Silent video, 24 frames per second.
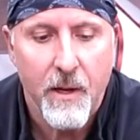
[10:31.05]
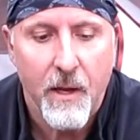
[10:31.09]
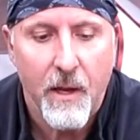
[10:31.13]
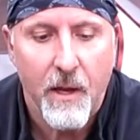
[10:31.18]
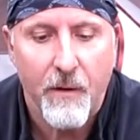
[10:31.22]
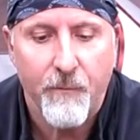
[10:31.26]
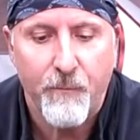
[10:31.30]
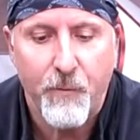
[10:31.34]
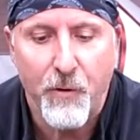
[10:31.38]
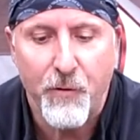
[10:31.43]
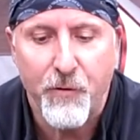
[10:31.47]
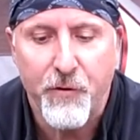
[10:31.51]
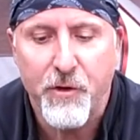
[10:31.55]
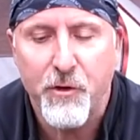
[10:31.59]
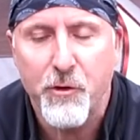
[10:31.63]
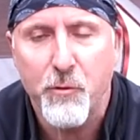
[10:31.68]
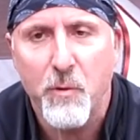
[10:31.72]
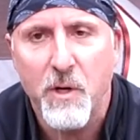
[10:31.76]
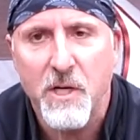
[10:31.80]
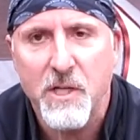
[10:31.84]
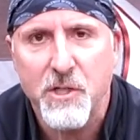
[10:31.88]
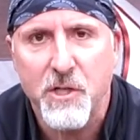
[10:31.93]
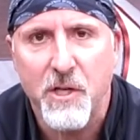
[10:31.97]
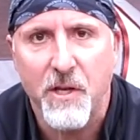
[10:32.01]
If the
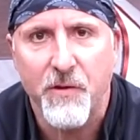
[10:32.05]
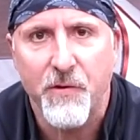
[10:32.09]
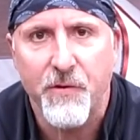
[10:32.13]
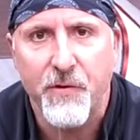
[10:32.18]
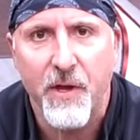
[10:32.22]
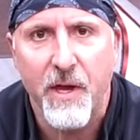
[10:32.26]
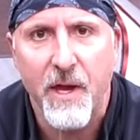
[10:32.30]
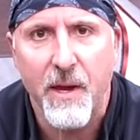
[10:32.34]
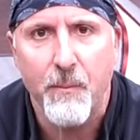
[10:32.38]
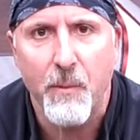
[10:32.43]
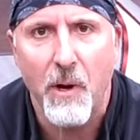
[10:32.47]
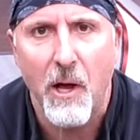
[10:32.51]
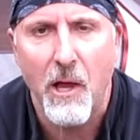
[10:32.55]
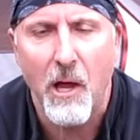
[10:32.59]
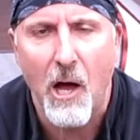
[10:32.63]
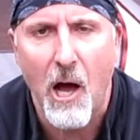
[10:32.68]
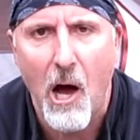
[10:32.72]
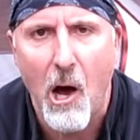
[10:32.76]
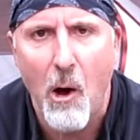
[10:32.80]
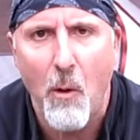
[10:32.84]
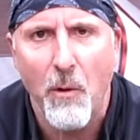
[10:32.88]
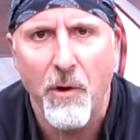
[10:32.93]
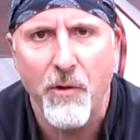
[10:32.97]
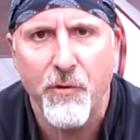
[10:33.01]
situation is the same, I'll
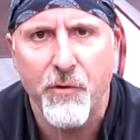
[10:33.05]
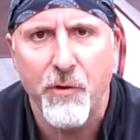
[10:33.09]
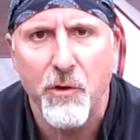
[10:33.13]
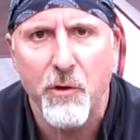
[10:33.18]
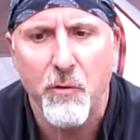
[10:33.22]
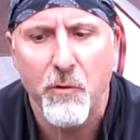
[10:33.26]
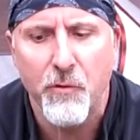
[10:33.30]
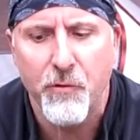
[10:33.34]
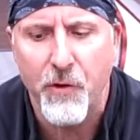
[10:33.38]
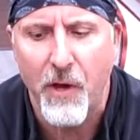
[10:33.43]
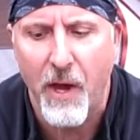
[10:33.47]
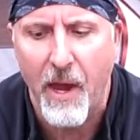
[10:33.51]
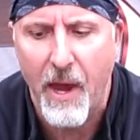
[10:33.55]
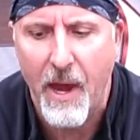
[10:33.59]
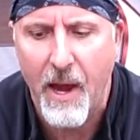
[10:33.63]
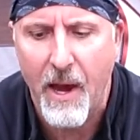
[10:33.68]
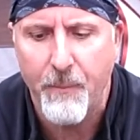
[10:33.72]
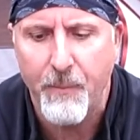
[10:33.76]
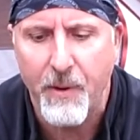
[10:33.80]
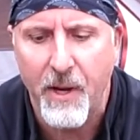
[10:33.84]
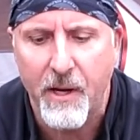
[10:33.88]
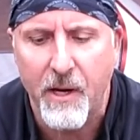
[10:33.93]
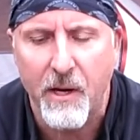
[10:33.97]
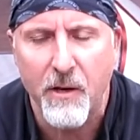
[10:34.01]
always use a
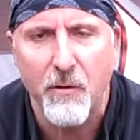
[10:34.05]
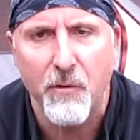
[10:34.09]
hammock,